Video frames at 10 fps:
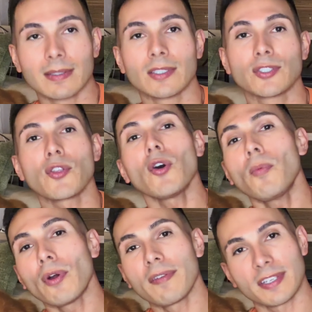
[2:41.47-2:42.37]
So the whole
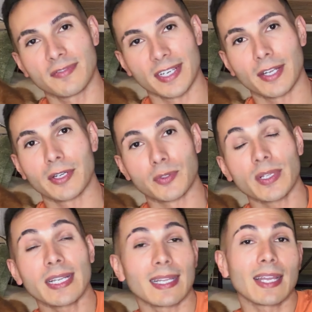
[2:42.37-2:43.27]
point of this video is
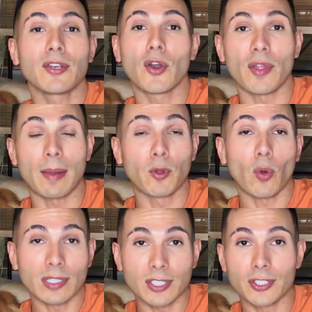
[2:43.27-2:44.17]
really to let you know that I'm
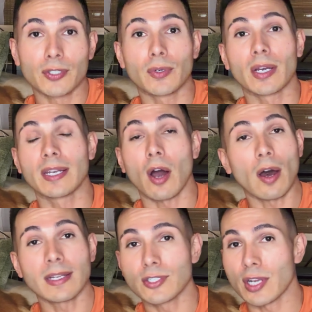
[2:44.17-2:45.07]
going to do an
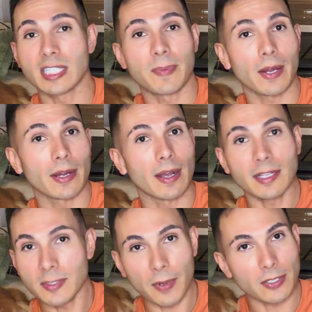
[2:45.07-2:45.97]
honest, transparent,
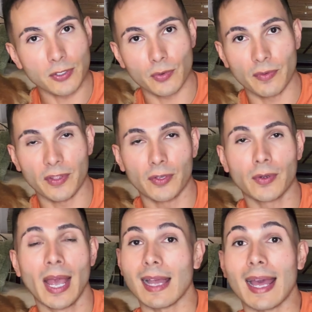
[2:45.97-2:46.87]
unsponsored review,
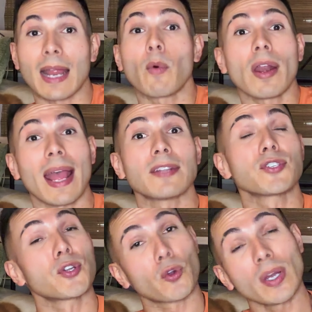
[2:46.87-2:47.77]
and I want to answer
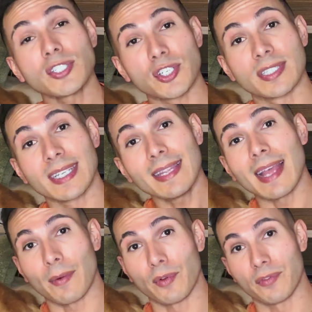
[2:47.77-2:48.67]
your questions in
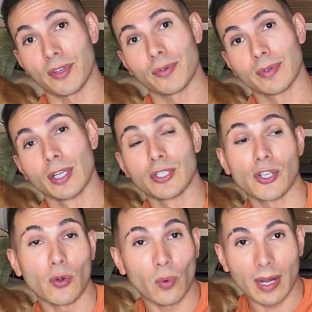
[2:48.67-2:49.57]
that review. So
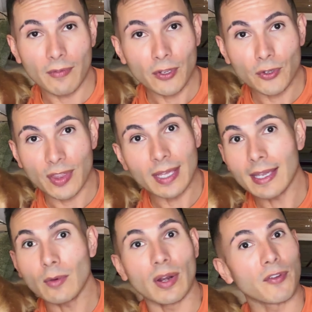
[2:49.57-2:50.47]
whatever you're thinking,
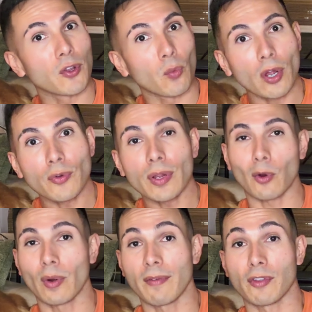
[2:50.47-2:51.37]
whatever you're wondering, or
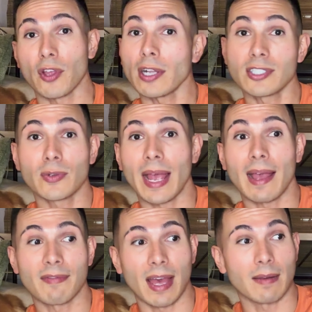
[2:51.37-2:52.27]
whatever thoughts you
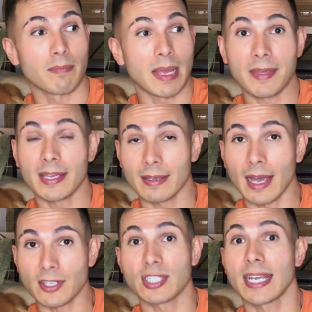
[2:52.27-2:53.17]
have that maybe I
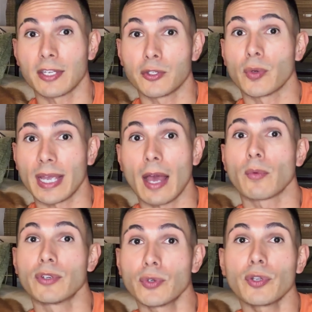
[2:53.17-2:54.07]
should take into account
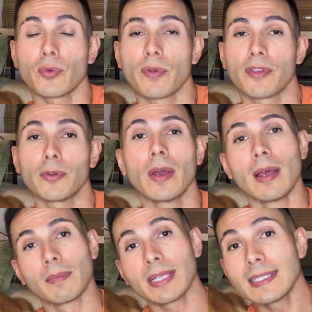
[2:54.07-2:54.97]
when doing the review,
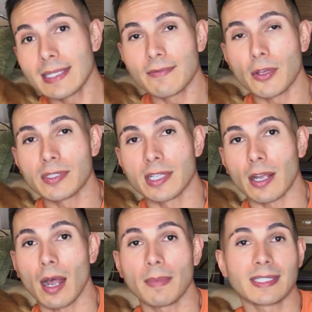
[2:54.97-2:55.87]
please leave those in the
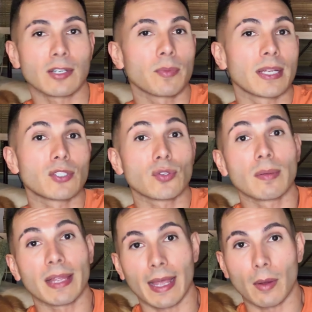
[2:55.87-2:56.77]
comments. It'll be
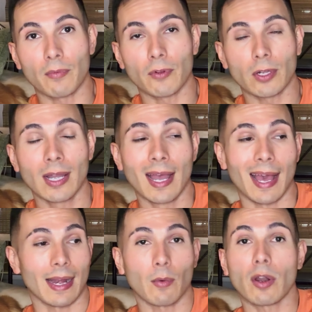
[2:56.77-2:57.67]
extremely helpful,
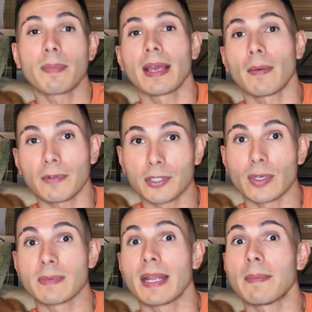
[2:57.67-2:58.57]
and I want to be helpful to
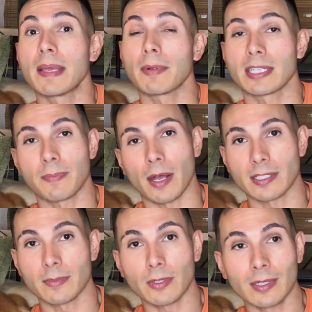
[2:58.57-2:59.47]
as many people as
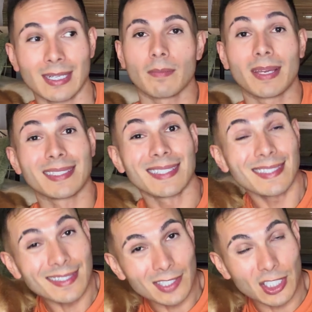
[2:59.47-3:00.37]
possible because this
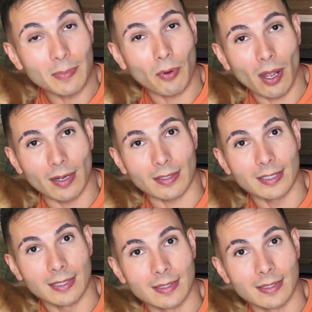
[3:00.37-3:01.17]
isn't a cheap product.